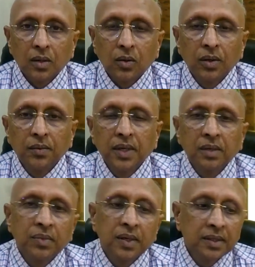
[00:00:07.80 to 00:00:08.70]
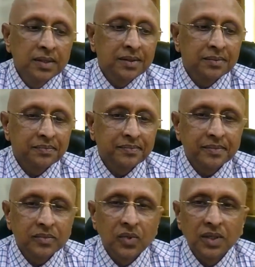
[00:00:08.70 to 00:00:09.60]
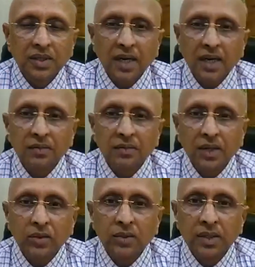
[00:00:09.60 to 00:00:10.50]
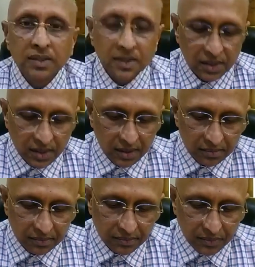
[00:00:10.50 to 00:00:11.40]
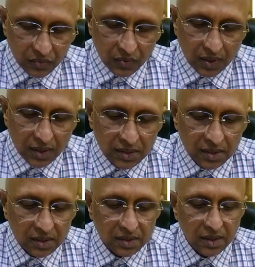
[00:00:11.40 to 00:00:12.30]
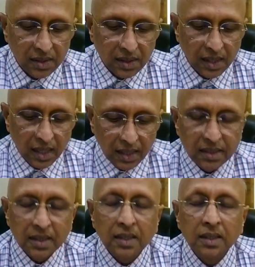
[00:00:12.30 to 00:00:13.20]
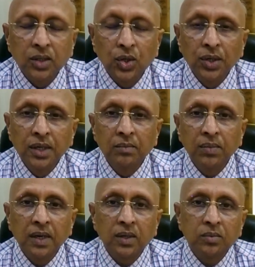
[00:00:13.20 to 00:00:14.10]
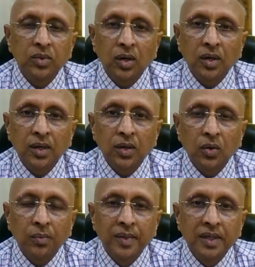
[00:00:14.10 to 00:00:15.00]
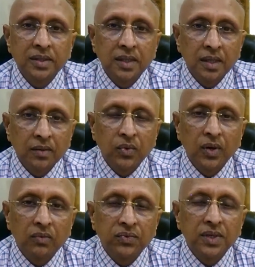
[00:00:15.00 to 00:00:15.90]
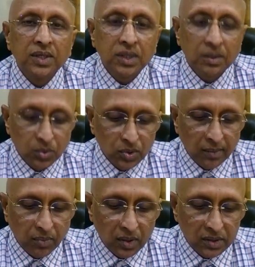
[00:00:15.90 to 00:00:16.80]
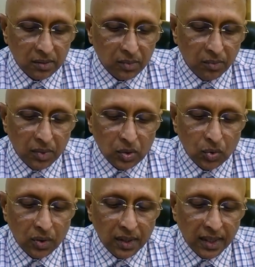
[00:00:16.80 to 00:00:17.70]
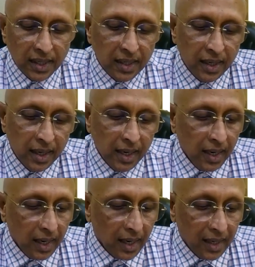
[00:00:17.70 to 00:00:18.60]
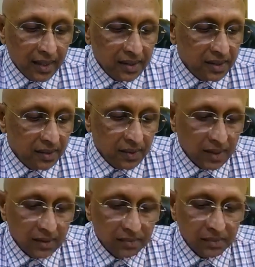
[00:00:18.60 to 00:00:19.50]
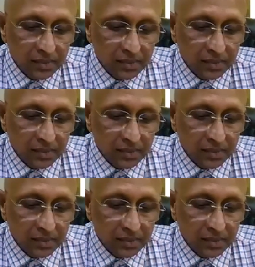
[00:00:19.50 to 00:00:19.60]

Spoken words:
Good evening, friends. We'll start with today's session. We were discussing regarding the concluding part of the Organon of Medicine, and we have finished up with Aphorism number 287.